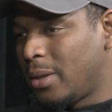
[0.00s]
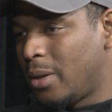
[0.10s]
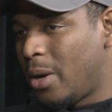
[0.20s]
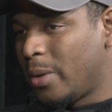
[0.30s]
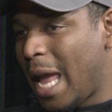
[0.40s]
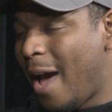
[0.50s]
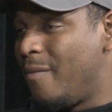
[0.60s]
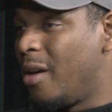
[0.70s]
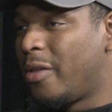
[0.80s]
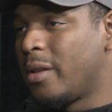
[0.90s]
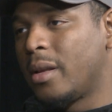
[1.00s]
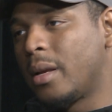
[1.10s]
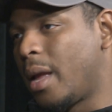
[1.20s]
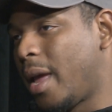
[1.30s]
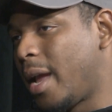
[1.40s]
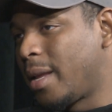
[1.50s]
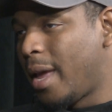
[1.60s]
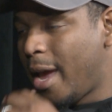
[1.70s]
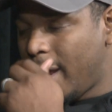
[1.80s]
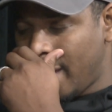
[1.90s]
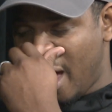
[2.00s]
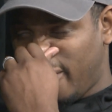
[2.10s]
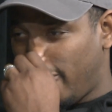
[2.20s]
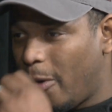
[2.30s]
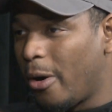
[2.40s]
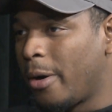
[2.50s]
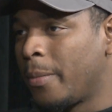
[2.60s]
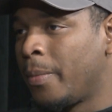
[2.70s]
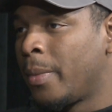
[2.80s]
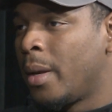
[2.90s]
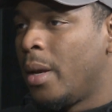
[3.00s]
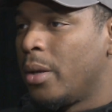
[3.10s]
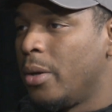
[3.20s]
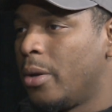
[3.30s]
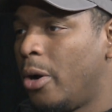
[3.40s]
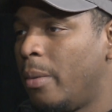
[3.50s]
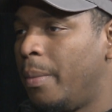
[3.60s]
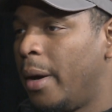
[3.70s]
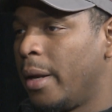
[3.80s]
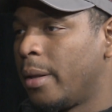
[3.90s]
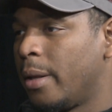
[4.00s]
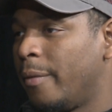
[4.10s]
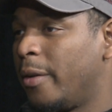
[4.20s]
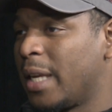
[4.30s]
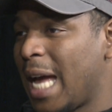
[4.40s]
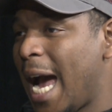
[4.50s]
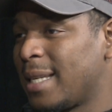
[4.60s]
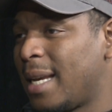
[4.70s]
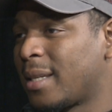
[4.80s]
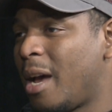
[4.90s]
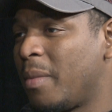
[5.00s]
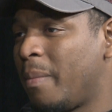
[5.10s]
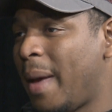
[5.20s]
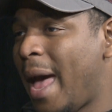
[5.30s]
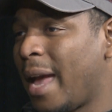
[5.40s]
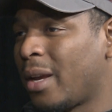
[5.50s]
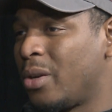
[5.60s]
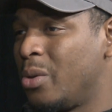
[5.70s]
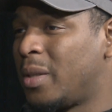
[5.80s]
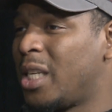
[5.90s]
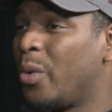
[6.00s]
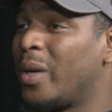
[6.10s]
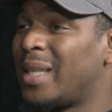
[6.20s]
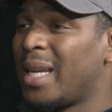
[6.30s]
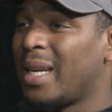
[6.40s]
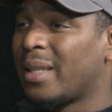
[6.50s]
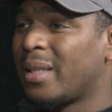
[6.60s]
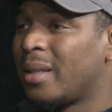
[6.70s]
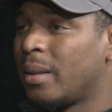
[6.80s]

they have nothing to hang their head down for, but for the guys that's coming back, you see what it takes.